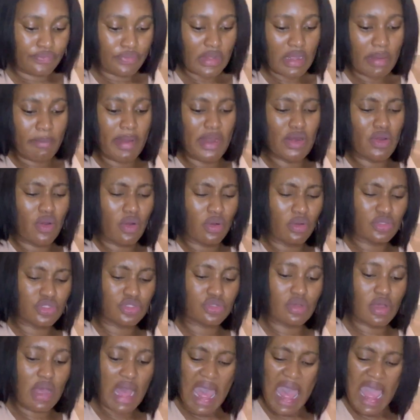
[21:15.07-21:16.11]
But
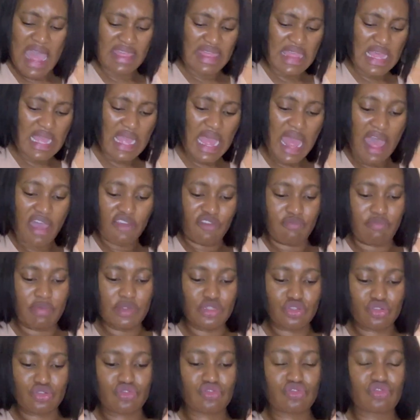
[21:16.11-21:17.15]
also, I think I've been
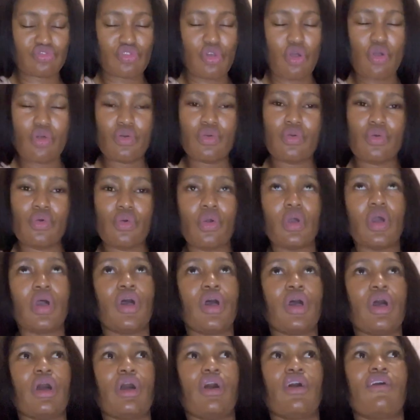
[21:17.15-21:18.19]
so
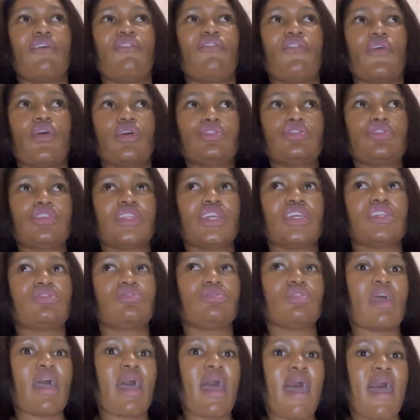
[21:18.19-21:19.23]
fortunate
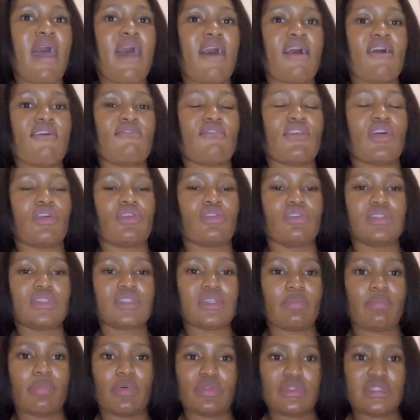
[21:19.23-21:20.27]
to have a good
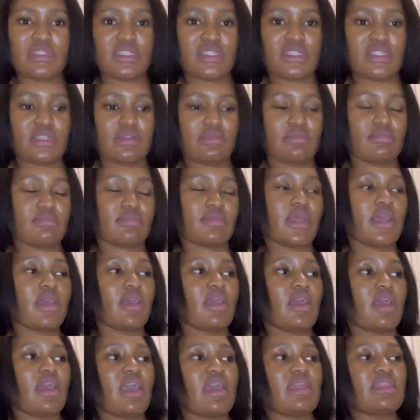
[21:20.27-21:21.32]
support system,
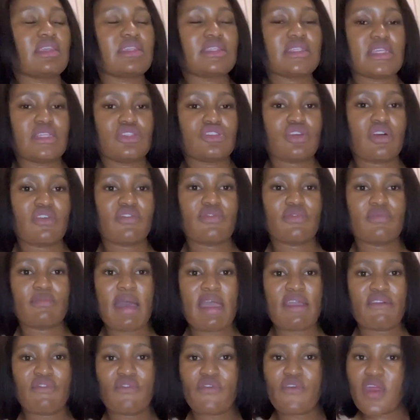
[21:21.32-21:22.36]
in the sense of my
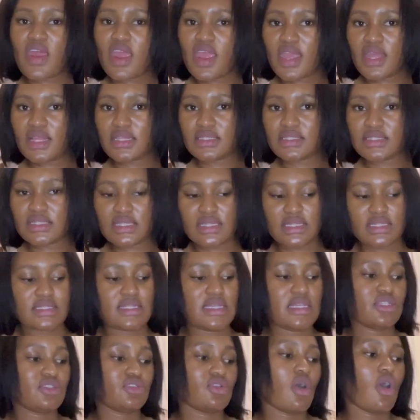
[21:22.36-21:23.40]
friends, in the
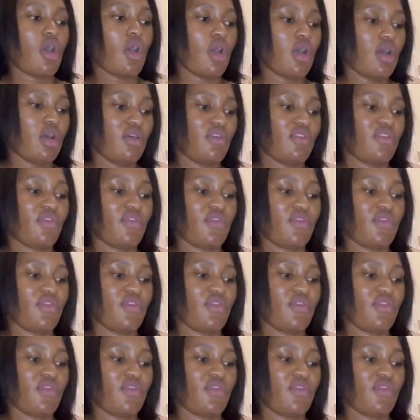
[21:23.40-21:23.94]
sense of